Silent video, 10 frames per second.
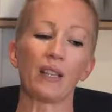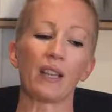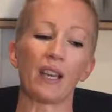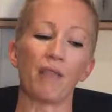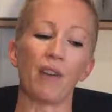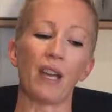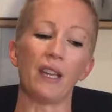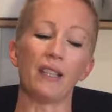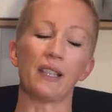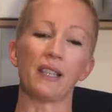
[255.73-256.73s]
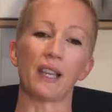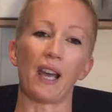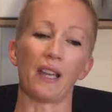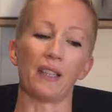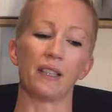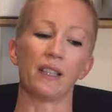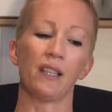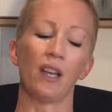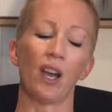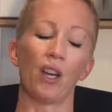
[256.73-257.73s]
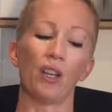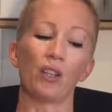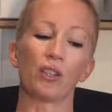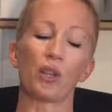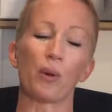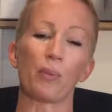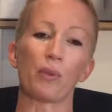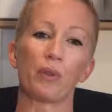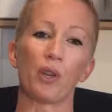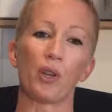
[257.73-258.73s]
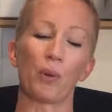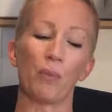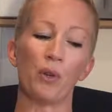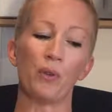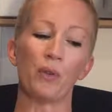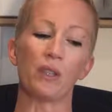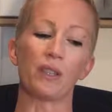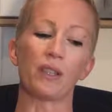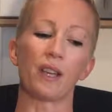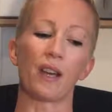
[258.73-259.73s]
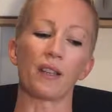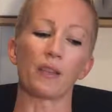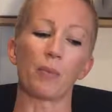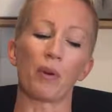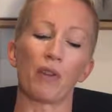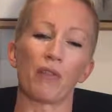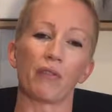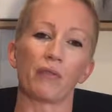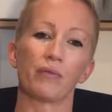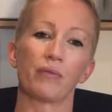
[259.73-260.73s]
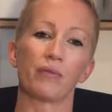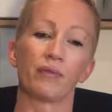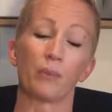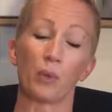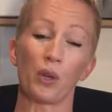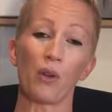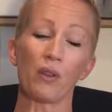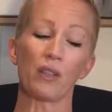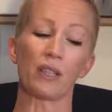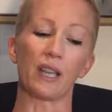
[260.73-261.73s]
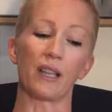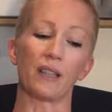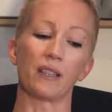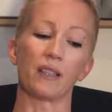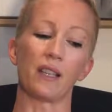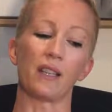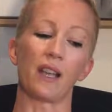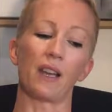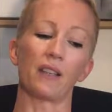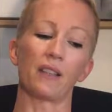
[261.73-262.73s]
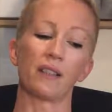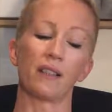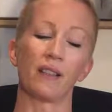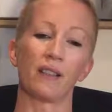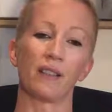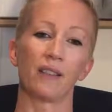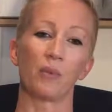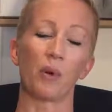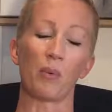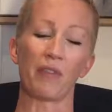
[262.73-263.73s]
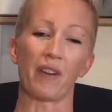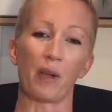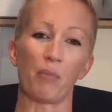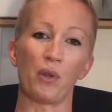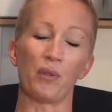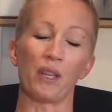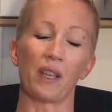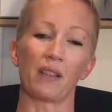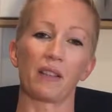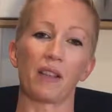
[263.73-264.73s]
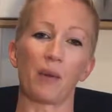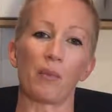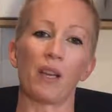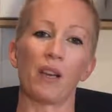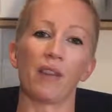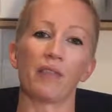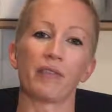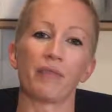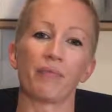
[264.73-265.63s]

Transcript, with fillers: Then he raised his head and looked up at the moon and stars above. "We all can dance," he said, "when we find music that we love."